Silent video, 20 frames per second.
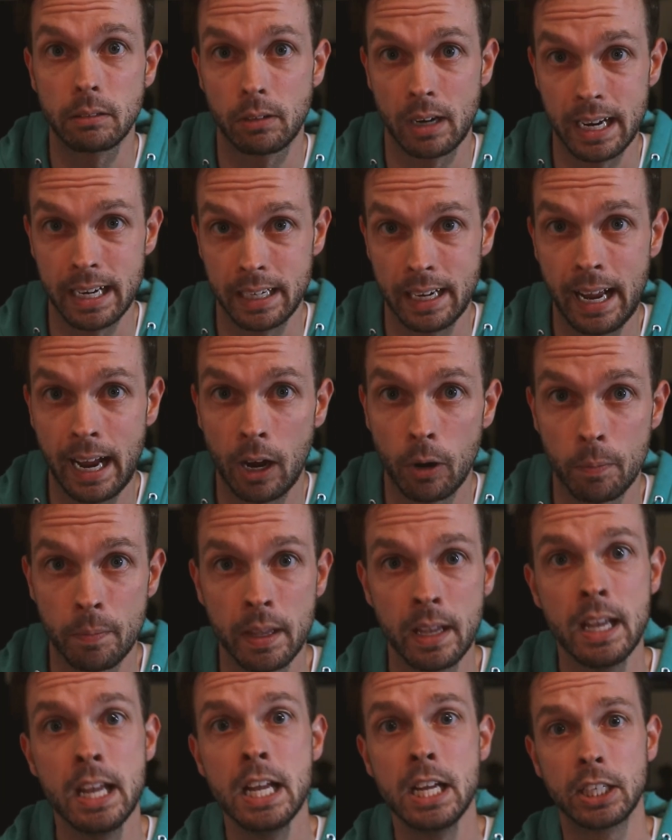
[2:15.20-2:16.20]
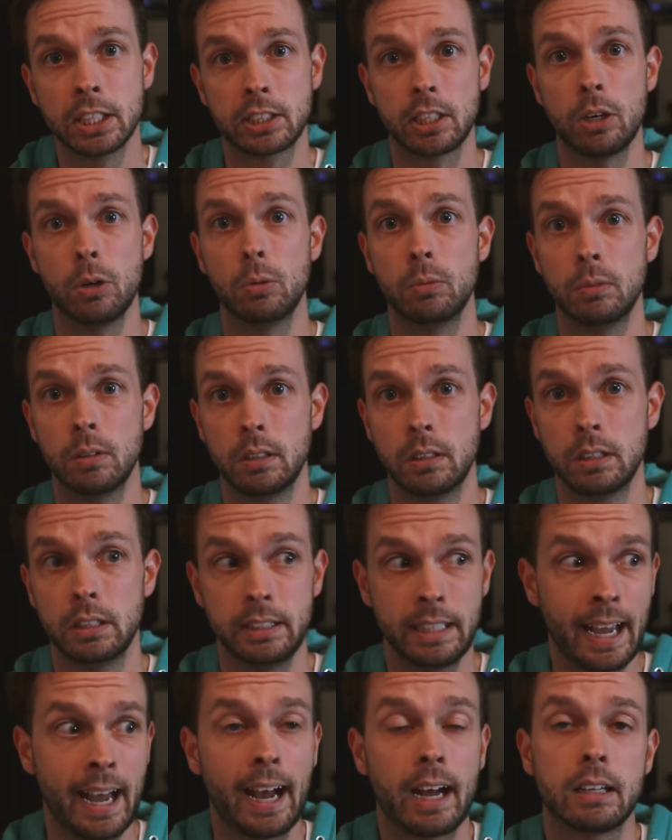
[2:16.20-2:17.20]
right now. So,
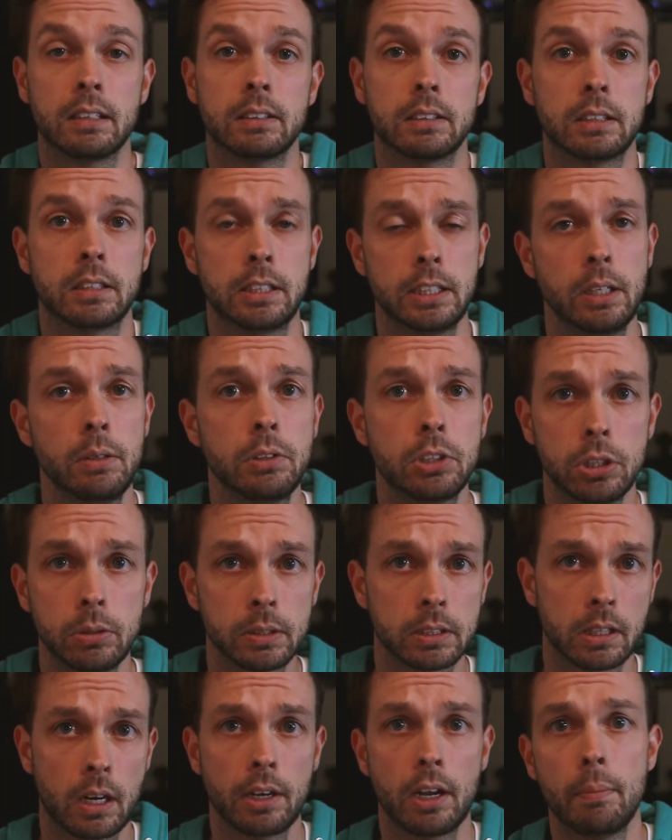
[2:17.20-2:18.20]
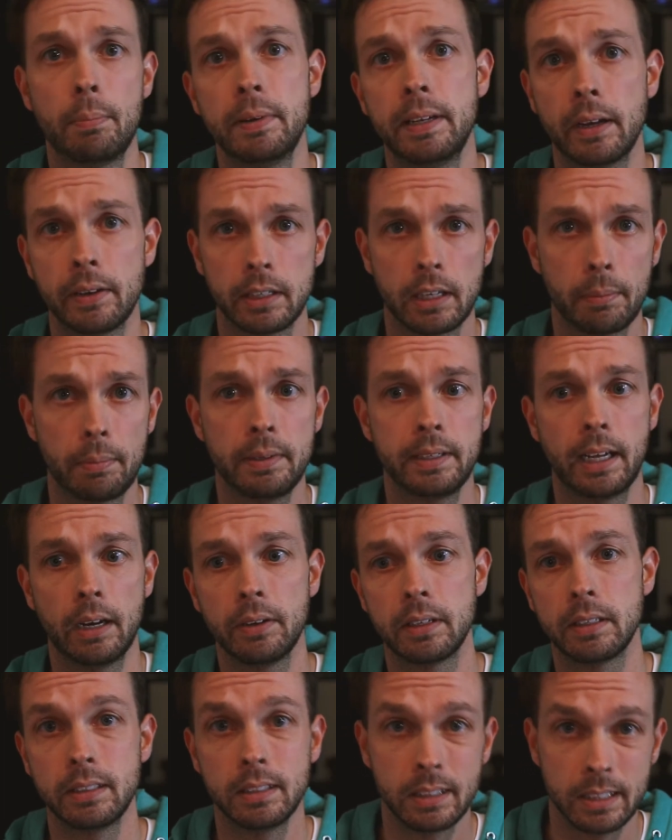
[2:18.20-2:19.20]
yeah, CO2 has gone up and down and up and
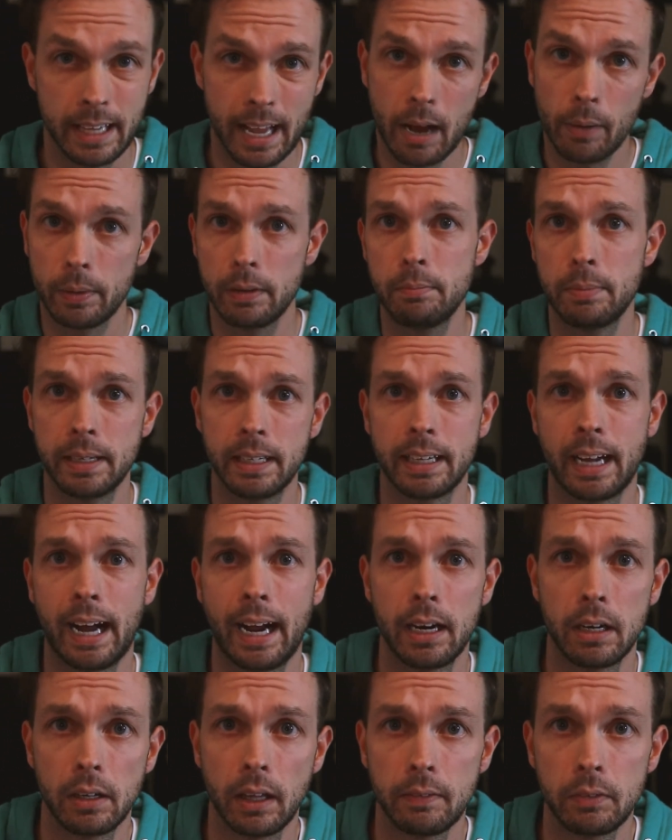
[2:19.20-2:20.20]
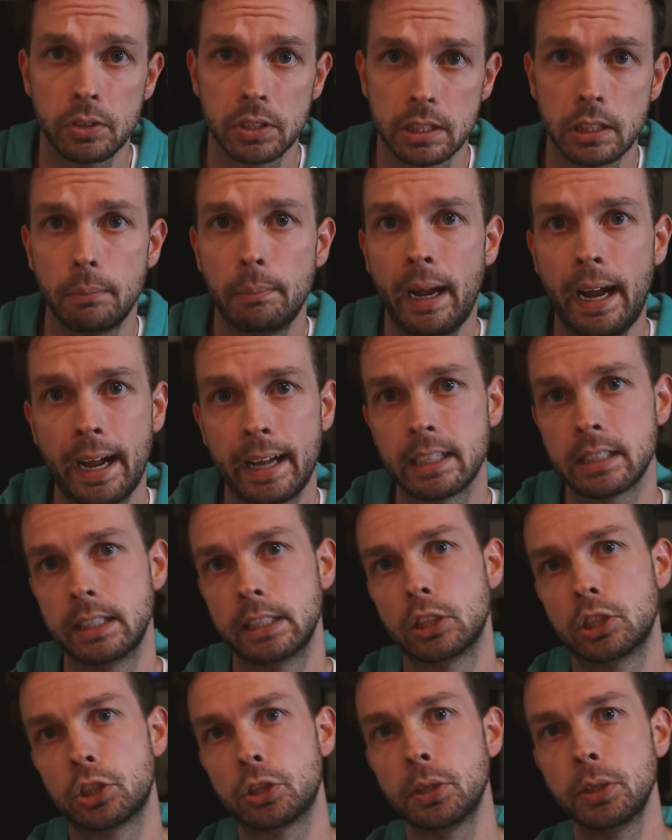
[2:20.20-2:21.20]
down, and yeah, we've been at higher levels in the past.
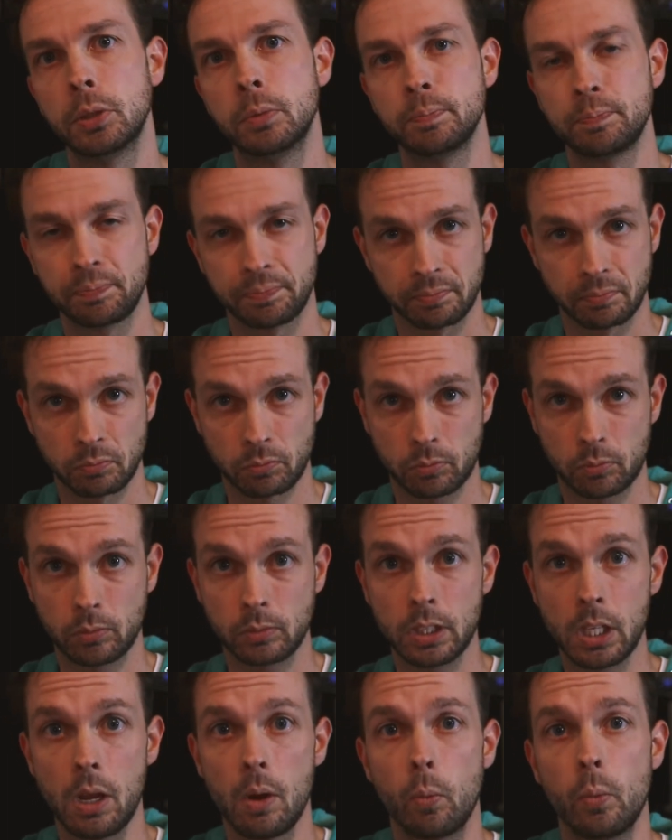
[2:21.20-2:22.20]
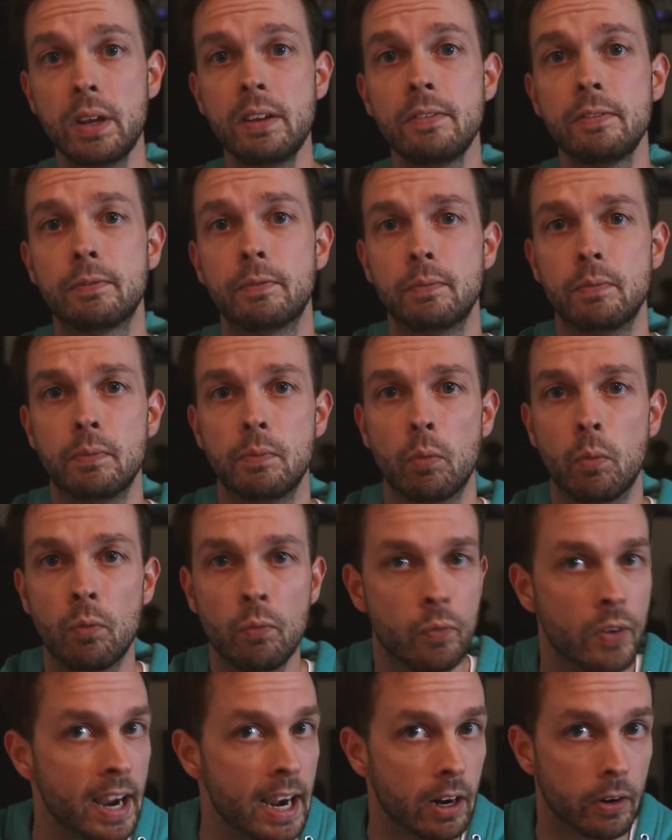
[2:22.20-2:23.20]
That's true. We've
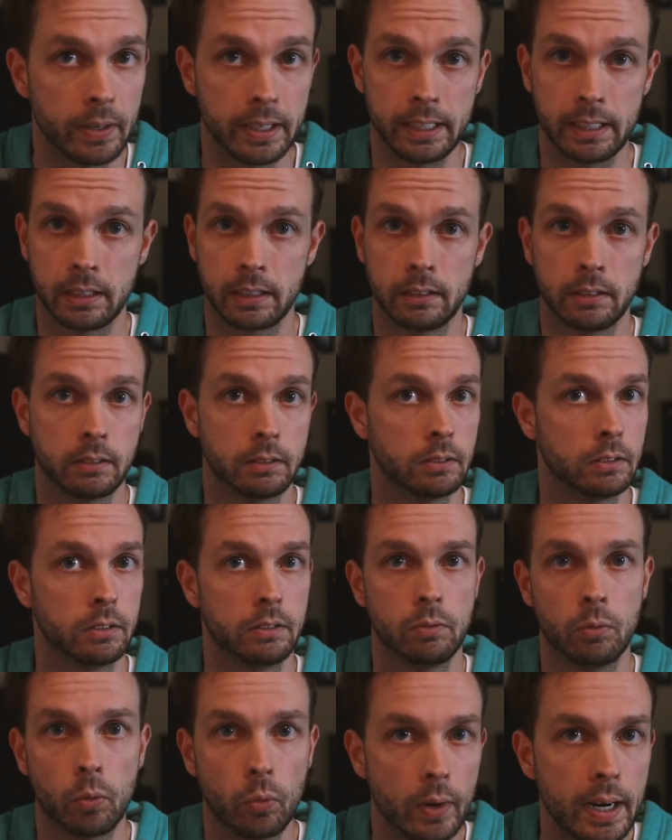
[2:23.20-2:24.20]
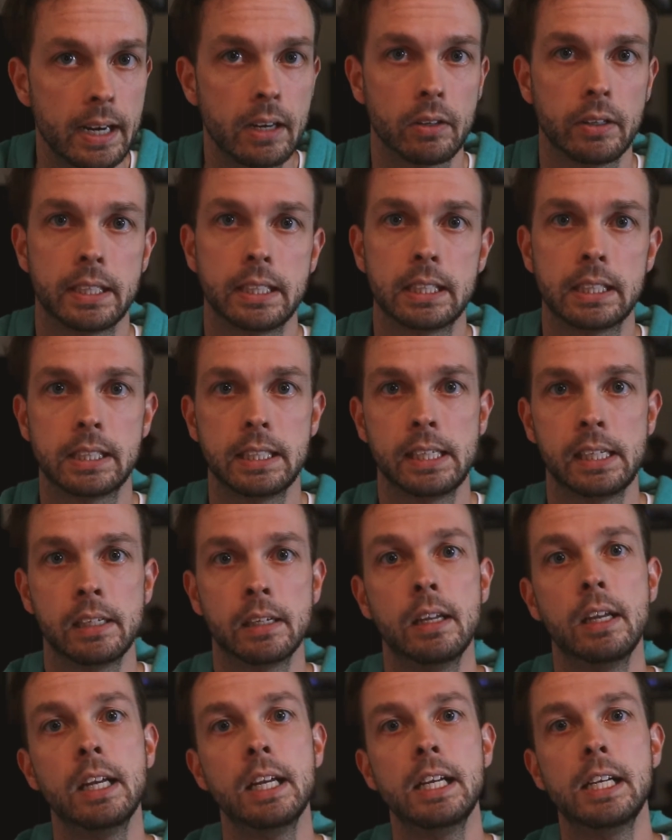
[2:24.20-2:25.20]
very rarely
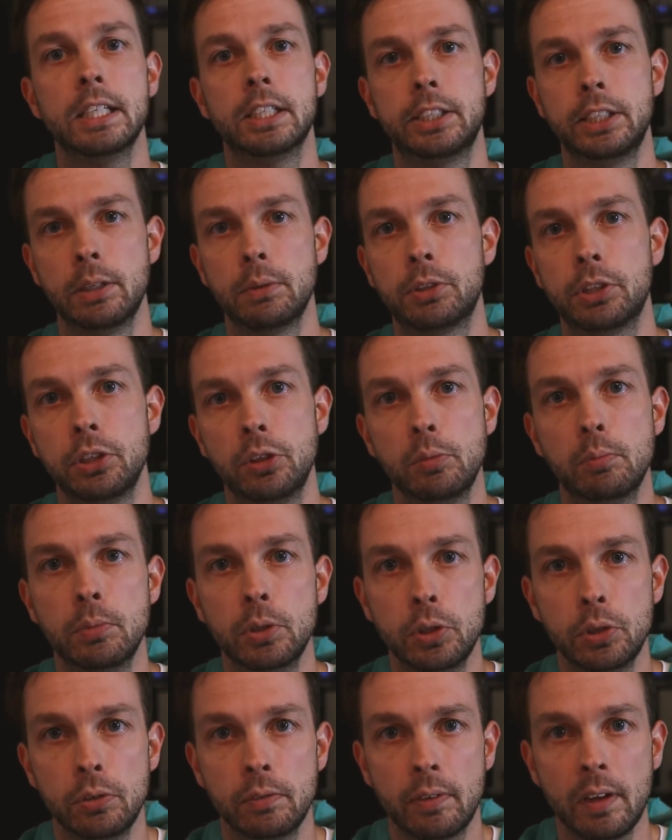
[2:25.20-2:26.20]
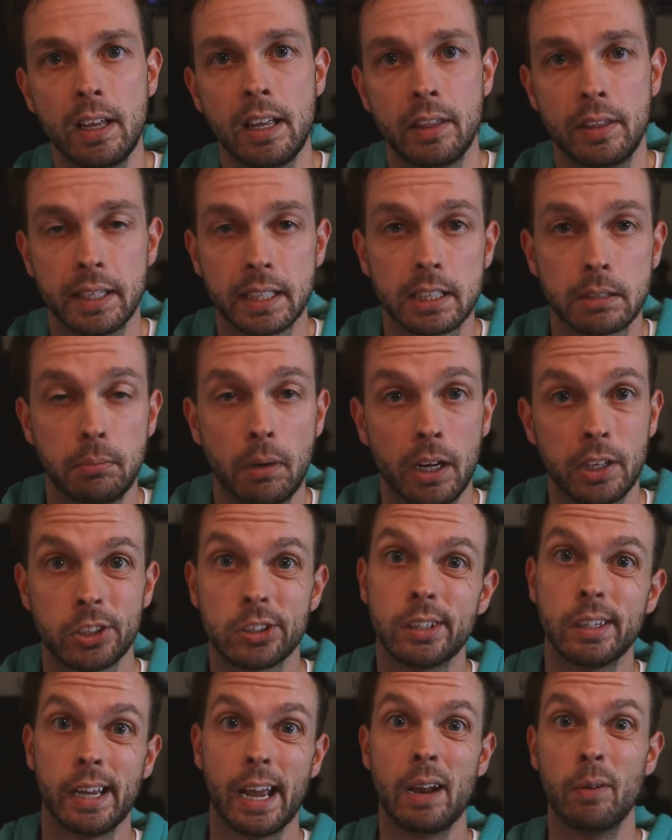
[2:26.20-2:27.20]
seen CO2 move this
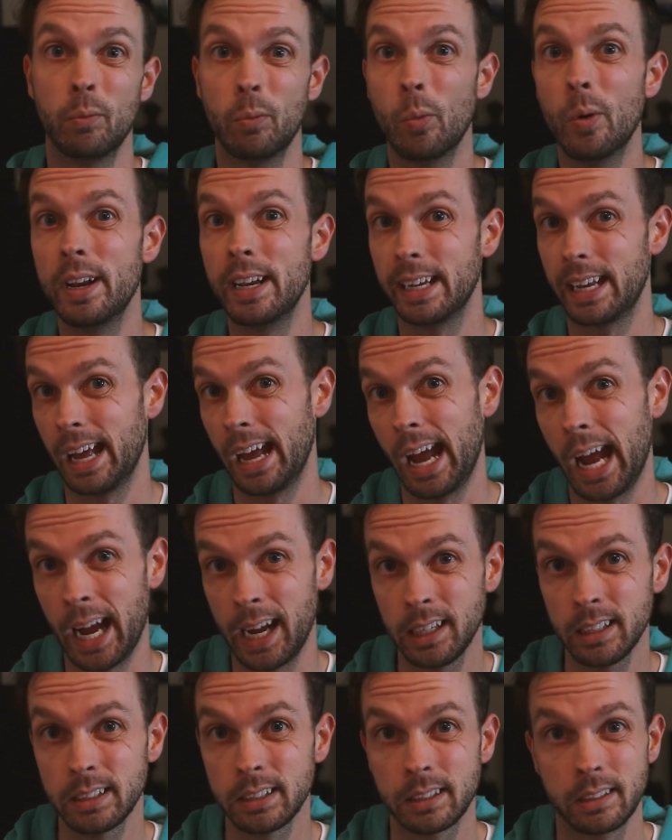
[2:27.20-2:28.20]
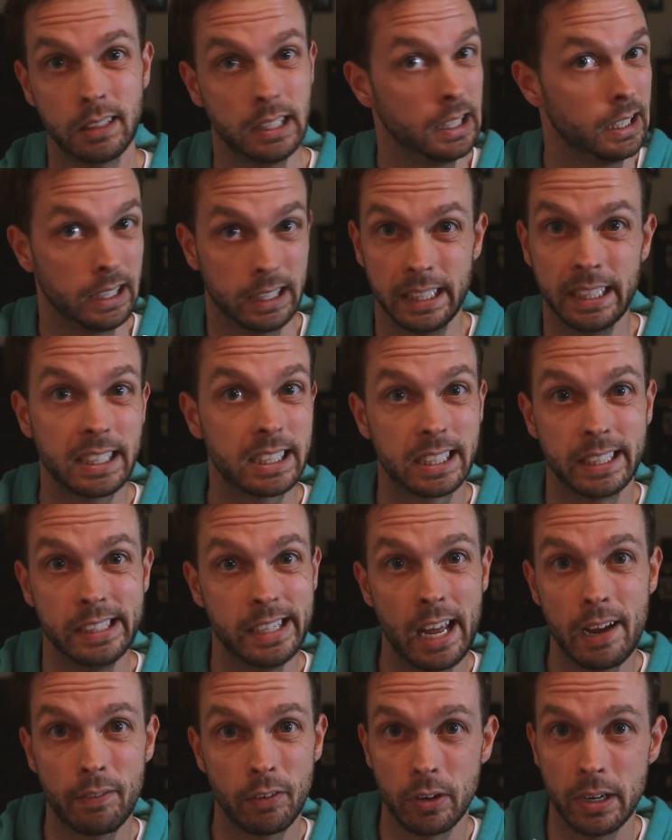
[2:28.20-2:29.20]
much, and when it has, it's
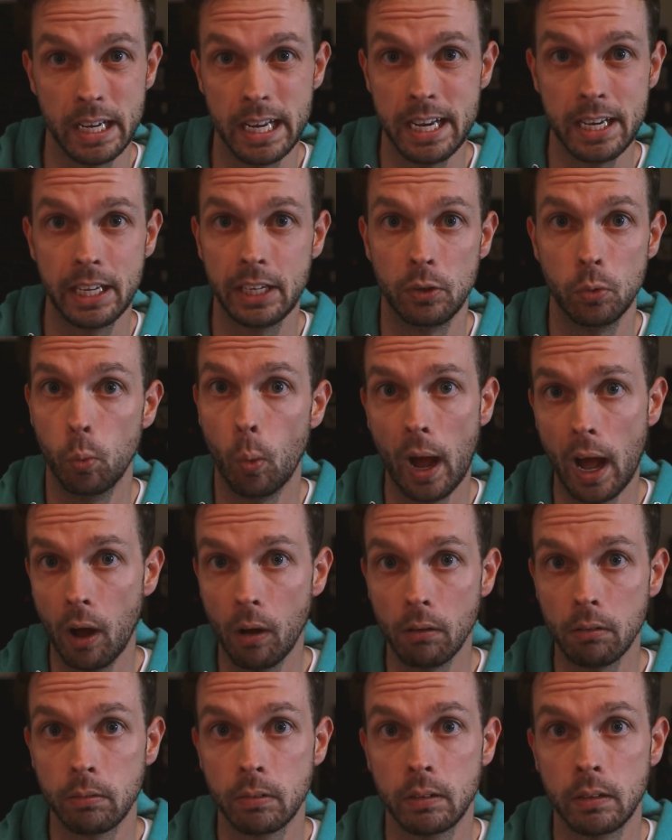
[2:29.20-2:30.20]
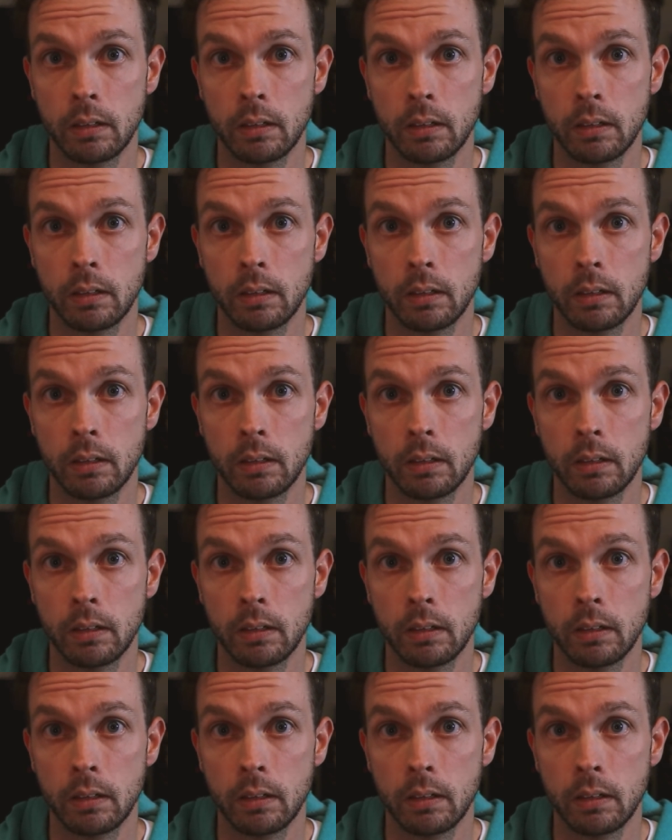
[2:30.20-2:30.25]
never ended well.